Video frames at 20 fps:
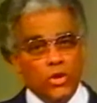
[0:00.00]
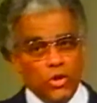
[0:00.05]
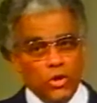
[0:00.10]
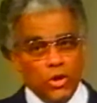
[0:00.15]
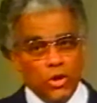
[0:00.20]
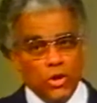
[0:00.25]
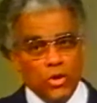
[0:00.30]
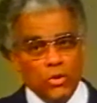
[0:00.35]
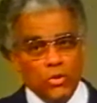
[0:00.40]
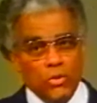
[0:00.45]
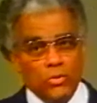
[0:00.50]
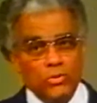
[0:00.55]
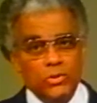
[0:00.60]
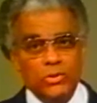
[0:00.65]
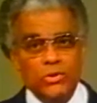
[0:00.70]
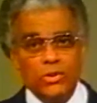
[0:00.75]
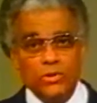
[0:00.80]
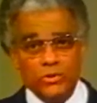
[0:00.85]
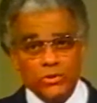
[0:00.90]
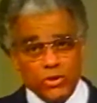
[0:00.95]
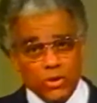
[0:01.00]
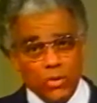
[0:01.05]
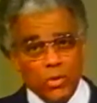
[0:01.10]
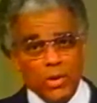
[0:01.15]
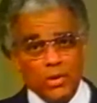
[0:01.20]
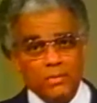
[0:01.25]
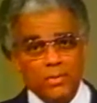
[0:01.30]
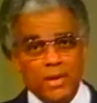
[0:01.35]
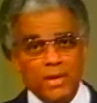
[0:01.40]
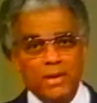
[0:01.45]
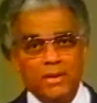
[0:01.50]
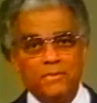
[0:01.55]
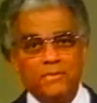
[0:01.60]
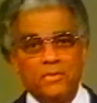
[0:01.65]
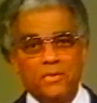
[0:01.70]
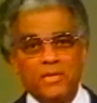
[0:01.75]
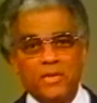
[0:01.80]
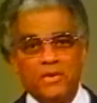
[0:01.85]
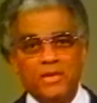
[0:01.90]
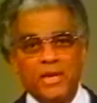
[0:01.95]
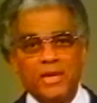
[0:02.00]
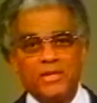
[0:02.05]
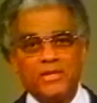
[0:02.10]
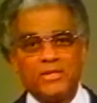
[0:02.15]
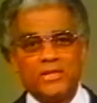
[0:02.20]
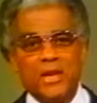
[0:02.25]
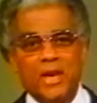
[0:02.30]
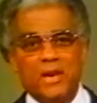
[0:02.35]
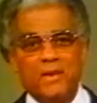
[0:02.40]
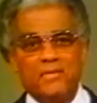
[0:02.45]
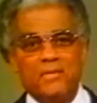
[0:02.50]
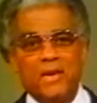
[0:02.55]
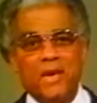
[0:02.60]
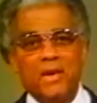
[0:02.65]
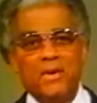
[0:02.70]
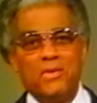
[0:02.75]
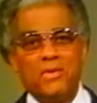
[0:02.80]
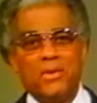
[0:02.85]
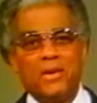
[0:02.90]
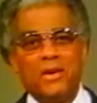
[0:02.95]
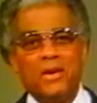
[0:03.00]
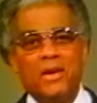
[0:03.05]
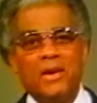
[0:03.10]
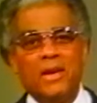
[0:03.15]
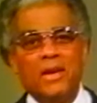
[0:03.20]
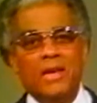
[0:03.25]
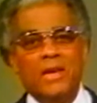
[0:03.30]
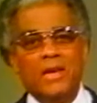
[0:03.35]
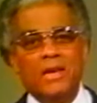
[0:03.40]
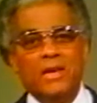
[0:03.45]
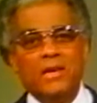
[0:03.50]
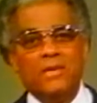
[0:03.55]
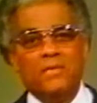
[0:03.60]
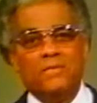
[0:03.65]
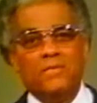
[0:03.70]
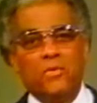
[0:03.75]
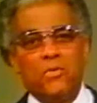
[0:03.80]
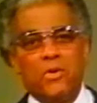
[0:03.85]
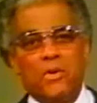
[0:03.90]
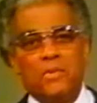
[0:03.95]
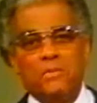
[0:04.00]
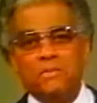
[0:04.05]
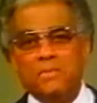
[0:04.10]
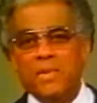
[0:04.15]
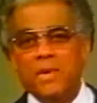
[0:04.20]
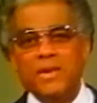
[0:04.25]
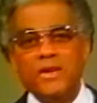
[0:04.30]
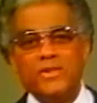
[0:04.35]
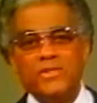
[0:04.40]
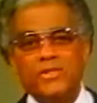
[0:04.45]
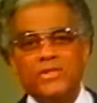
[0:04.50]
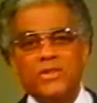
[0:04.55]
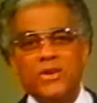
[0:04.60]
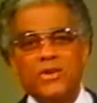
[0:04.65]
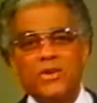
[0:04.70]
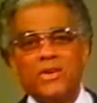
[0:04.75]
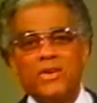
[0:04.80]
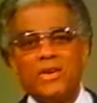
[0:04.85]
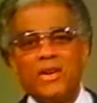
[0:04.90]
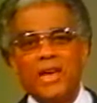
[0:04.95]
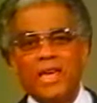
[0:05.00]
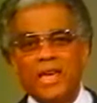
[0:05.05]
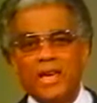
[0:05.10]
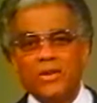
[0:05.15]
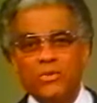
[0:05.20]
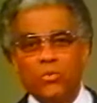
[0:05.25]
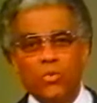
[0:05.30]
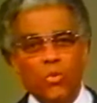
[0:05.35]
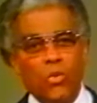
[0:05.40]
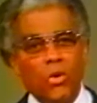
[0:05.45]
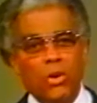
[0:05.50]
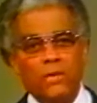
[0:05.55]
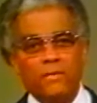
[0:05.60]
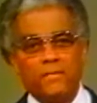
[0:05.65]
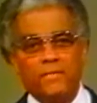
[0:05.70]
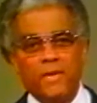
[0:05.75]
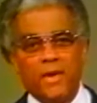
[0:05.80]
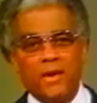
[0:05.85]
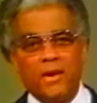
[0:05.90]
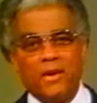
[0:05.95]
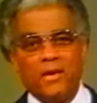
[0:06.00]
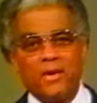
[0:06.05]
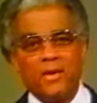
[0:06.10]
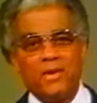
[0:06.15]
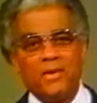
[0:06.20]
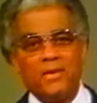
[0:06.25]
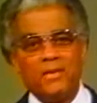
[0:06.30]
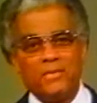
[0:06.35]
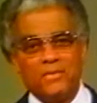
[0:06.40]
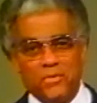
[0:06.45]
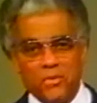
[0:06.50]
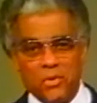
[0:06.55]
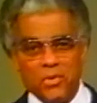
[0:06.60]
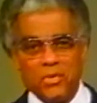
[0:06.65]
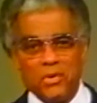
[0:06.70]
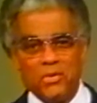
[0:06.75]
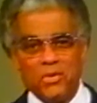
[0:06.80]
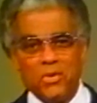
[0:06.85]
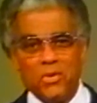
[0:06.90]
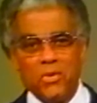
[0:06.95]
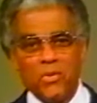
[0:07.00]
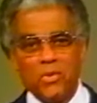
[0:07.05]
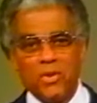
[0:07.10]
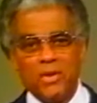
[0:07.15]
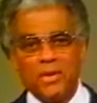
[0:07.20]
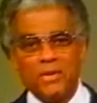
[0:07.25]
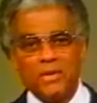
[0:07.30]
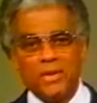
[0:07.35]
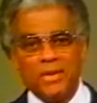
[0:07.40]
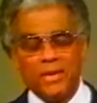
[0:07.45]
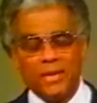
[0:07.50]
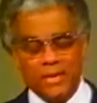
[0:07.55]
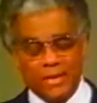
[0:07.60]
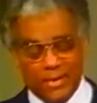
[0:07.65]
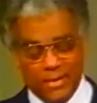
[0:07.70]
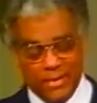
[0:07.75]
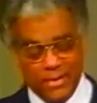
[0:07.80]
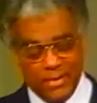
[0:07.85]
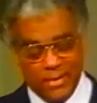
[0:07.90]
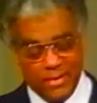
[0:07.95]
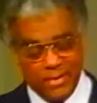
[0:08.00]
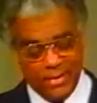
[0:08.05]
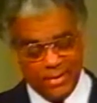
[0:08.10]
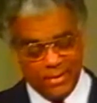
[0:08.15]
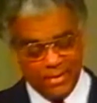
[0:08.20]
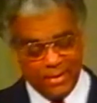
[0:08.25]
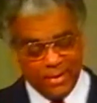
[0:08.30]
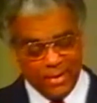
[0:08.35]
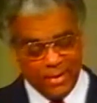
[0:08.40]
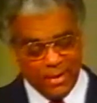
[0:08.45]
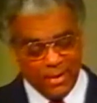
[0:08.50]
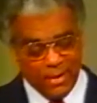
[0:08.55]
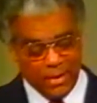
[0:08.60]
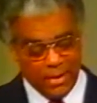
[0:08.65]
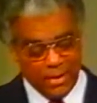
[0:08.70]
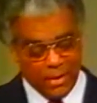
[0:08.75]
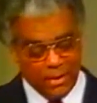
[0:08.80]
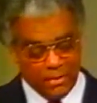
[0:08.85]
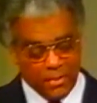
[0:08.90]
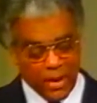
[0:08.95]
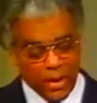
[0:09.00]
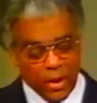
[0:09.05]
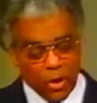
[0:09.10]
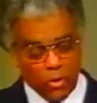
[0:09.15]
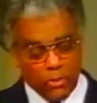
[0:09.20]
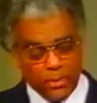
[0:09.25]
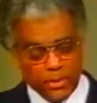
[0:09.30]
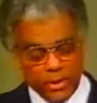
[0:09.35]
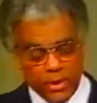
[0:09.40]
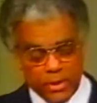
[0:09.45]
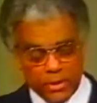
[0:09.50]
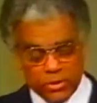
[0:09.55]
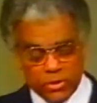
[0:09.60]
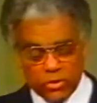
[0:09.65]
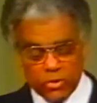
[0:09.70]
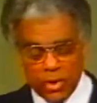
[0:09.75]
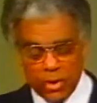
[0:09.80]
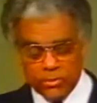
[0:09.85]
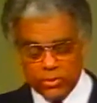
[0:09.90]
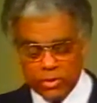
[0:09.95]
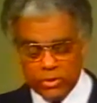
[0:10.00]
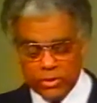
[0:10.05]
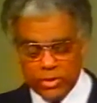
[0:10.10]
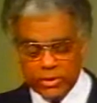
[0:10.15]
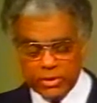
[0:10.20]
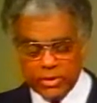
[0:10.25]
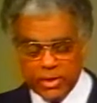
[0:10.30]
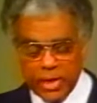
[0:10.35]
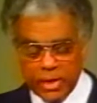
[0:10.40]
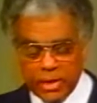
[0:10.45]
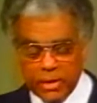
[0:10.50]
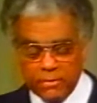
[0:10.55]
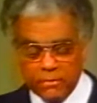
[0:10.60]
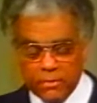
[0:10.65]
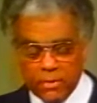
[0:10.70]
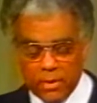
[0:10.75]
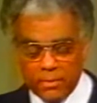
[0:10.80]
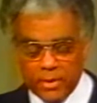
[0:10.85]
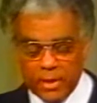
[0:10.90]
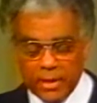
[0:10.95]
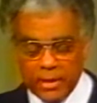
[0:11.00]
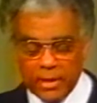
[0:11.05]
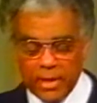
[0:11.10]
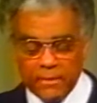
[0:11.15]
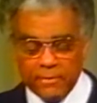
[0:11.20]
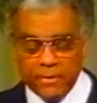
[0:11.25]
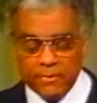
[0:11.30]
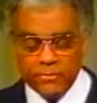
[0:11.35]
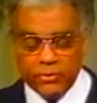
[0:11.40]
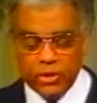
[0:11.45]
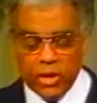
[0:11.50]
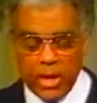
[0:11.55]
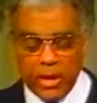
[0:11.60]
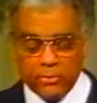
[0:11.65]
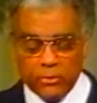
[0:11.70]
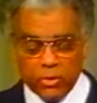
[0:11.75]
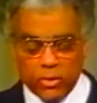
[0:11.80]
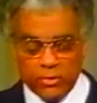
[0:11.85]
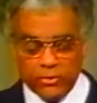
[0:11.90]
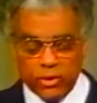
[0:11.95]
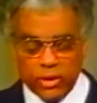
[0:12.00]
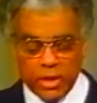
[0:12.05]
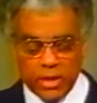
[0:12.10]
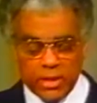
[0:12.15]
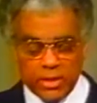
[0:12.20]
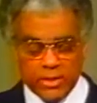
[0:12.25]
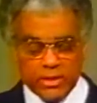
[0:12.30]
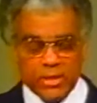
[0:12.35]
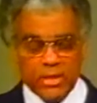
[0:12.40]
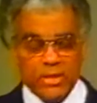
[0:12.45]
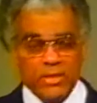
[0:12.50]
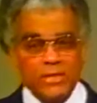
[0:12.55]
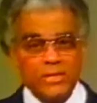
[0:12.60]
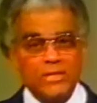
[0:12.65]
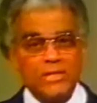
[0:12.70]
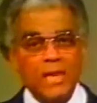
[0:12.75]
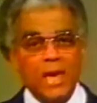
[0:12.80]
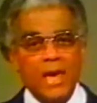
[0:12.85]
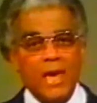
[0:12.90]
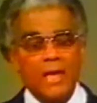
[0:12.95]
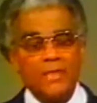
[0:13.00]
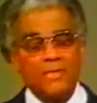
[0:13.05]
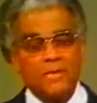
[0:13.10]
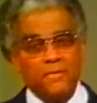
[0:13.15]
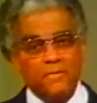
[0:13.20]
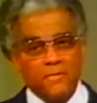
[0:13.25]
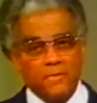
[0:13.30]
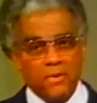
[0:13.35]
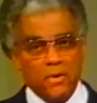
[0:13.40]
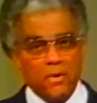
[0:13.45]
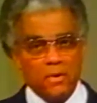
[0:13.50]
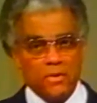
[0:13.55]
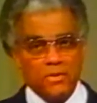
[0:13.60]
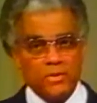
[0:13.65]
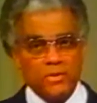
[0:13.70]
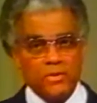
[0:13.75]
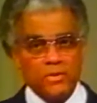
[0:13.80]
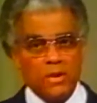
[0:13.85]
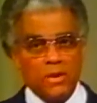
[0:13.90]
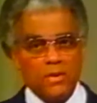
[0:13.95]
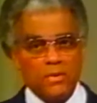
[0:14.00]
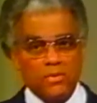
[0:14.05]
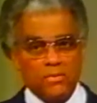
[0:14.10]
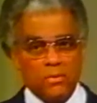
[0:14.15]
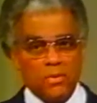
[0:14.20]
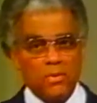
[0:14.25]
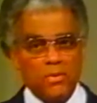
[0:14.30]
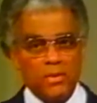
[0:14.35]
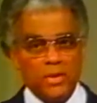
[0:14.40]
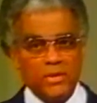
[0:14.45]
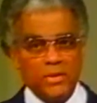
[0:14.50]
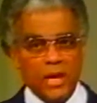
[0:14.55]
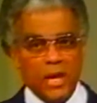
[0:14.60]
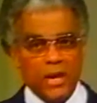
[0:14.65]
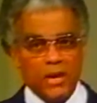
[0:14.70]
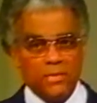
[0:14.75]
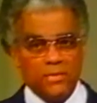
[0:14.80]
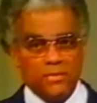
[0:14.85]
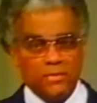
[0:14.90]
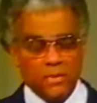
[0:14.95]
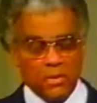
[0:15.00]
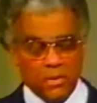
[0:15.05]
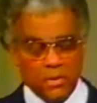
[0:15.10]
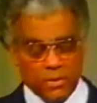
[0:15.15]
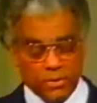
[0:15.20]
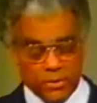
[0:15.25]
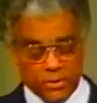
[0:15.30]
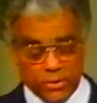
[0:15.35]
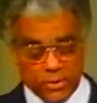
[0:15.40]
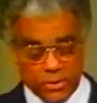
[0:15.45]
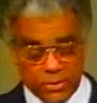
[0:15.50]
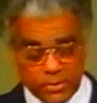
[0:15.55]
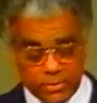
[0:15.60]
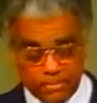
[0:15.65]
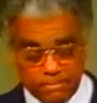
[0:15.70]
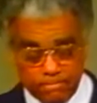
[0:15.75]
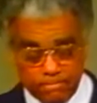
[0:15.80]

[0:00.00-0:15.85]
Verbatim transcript: you to join me for the next half hour for Minister in Warfare for the Lord. My opening scripture is taken from the 11th chapter of Genesis and the first through the ninth verse.